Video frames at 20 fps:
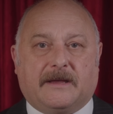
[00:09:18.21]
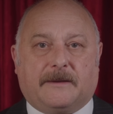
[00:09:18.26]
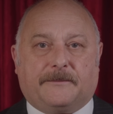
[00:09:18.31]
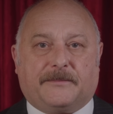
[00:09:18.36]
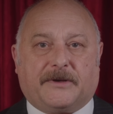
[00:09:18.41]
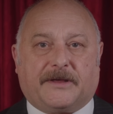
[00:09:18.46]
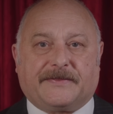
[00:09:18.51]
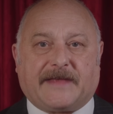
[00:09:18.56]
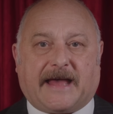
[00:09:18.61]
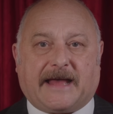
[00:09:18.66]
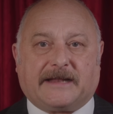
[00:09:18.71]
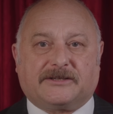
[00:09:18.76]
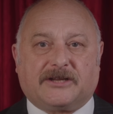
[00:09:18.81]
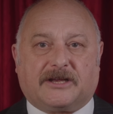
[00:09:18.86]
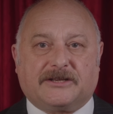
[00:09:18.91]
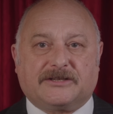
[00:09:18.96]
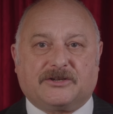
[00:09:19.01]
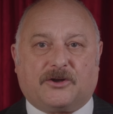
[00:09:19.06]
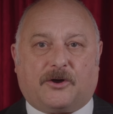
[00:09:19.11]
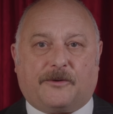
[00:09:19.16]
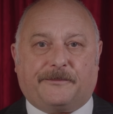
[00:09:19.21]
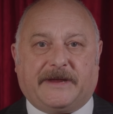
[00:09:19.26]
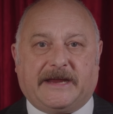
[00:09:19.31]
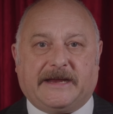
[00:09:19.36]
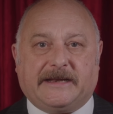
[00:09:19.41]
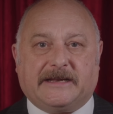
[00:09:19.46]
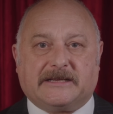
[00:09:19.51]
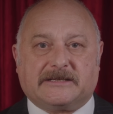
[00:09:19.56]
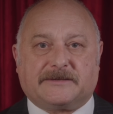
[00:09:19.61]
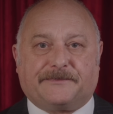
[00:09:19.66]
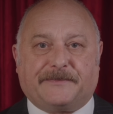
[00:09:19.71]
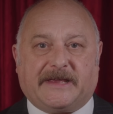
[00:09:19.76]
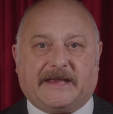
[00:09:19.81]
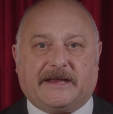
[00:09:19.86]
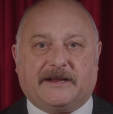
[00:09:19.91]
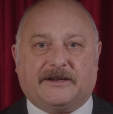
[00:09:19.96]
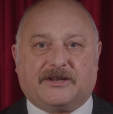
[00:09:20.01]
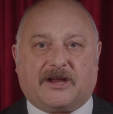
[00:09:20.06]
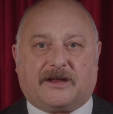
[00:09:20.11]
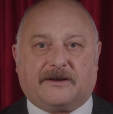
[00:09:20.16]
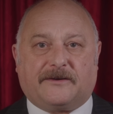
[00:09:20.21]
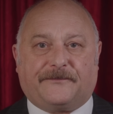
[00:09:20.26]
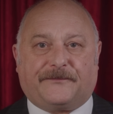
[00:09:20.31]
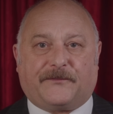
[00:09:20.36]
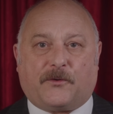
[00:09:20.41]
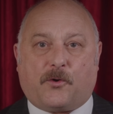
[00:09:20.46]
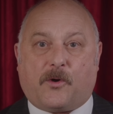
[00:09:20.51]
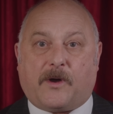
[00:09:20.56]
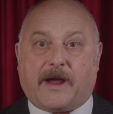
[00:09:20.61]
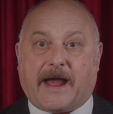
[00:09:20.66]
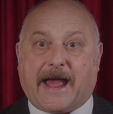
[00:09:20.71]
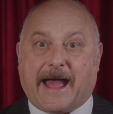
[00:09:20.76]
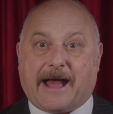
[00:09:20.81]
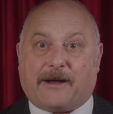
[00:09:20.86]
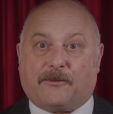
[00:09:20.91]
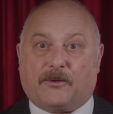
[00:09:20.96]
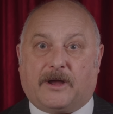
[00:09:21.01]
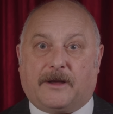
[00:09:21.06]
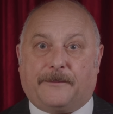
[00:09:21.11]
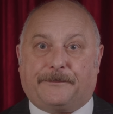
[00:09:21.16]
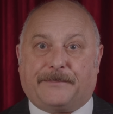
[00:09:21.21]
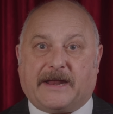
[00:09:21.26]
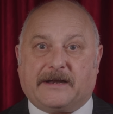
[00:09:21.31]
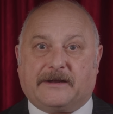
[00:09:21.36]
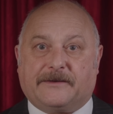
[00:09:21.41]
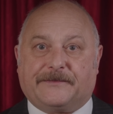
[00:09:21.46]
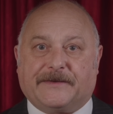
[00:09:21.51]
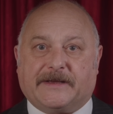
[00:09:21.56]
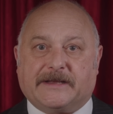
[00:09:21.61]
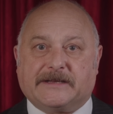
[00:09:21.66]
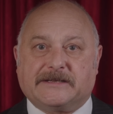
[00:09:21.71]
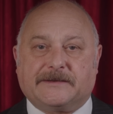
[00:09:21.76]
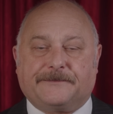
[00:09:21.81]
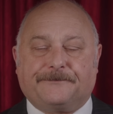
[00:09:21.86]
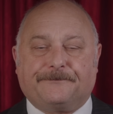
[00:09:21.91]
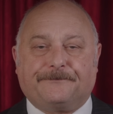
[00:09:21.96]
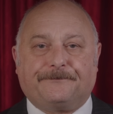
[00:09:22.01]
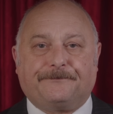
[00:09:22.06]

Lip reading: But that does not mean it's being done for our benefit.